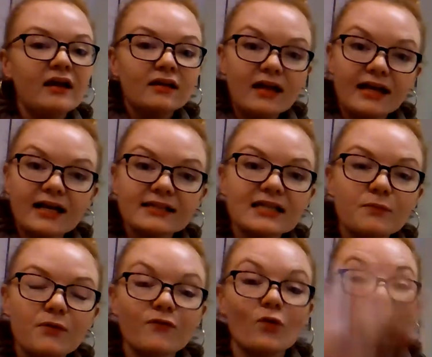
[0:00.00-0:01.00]
Like I said
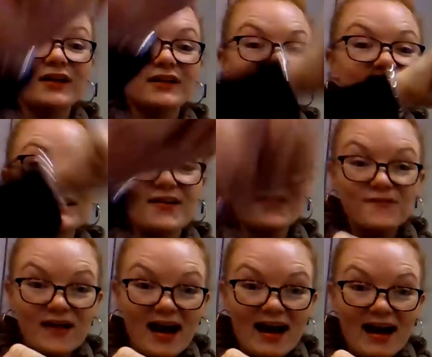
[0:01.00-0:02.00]
before,
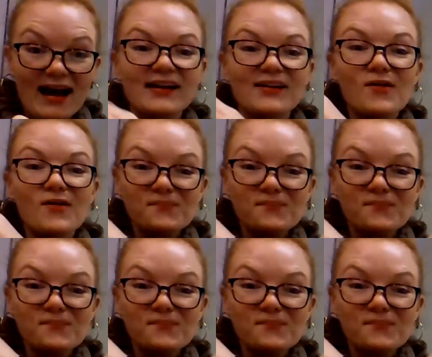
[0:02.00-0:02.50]
divide,